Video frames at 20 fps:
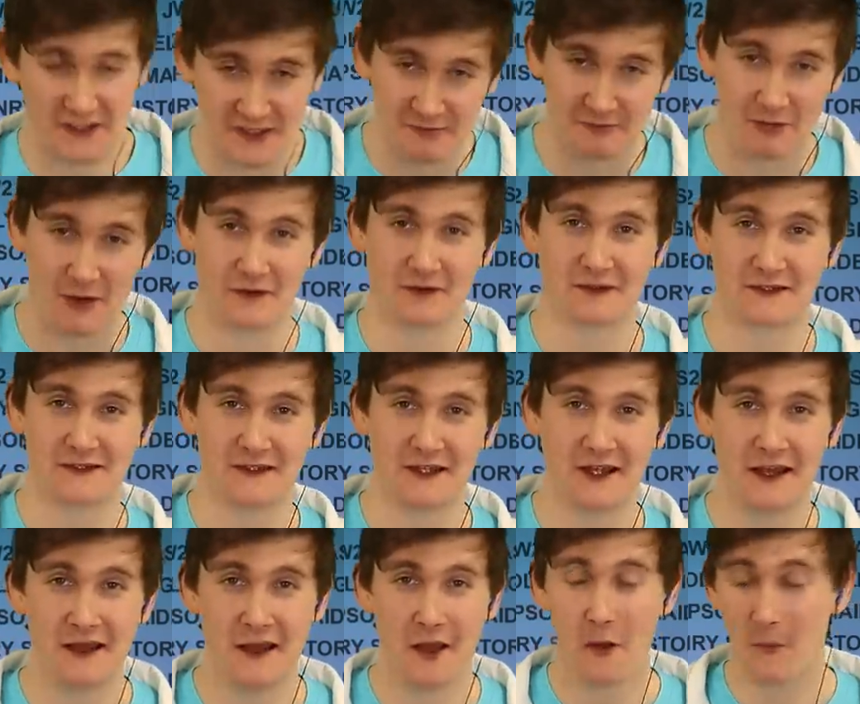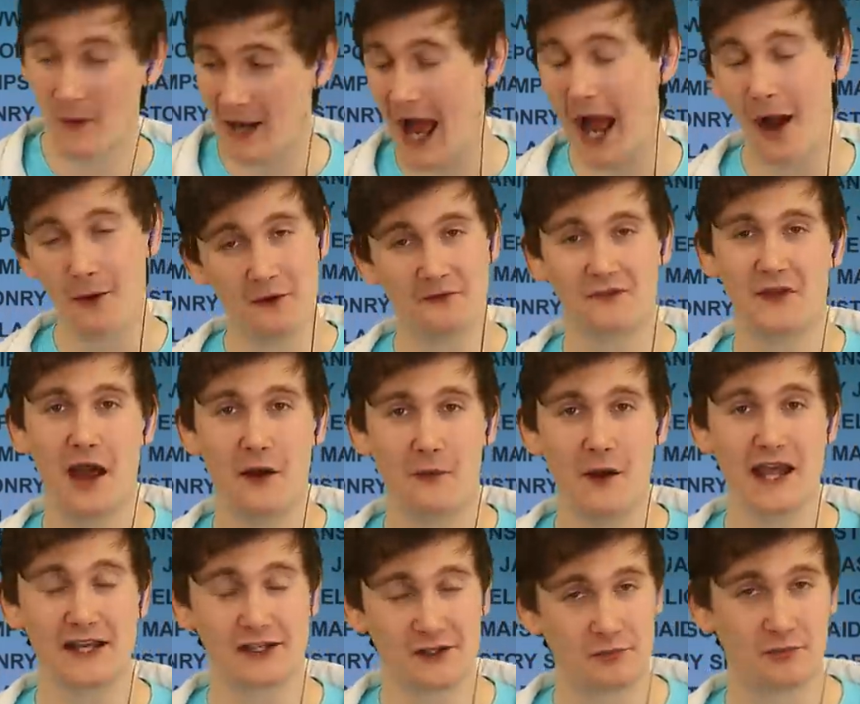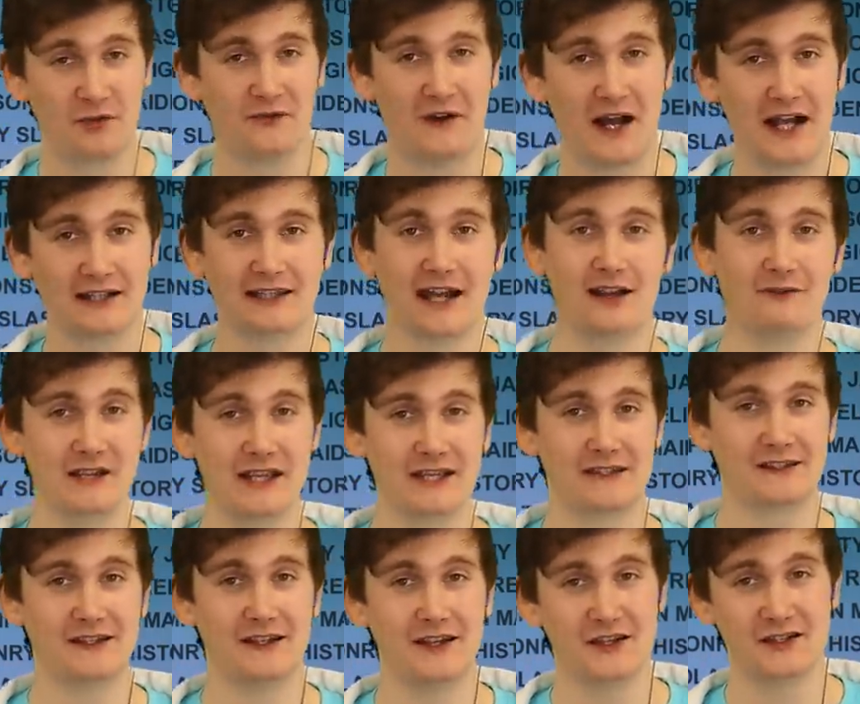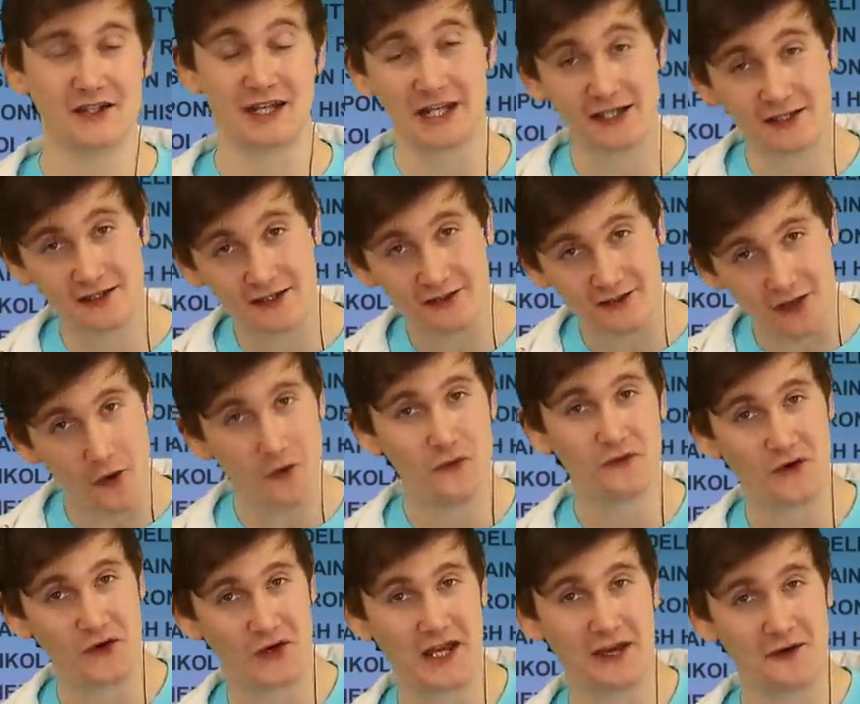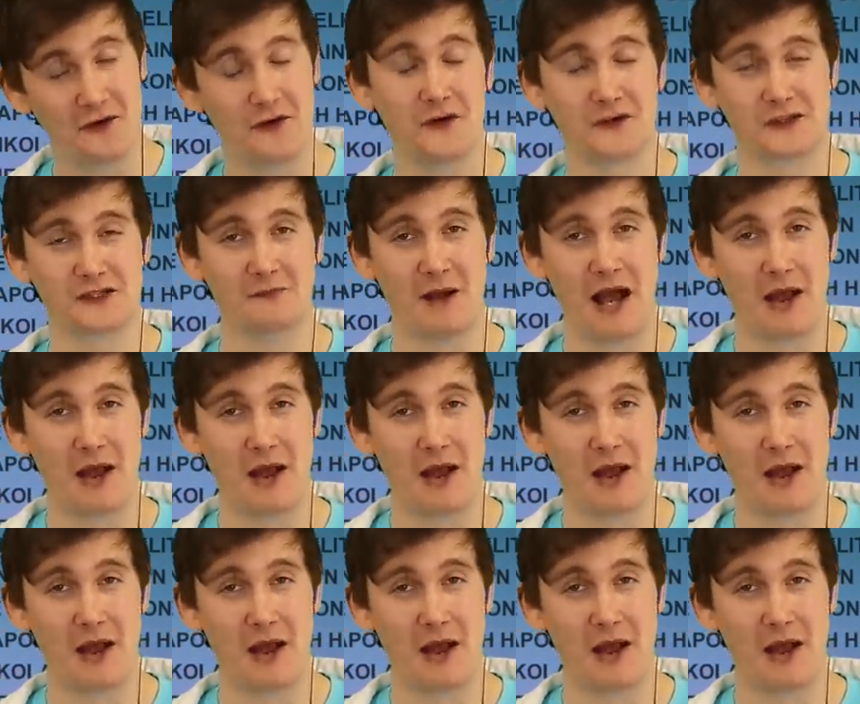sponsor went out of their way to provide that research, and it's so fucking awesome.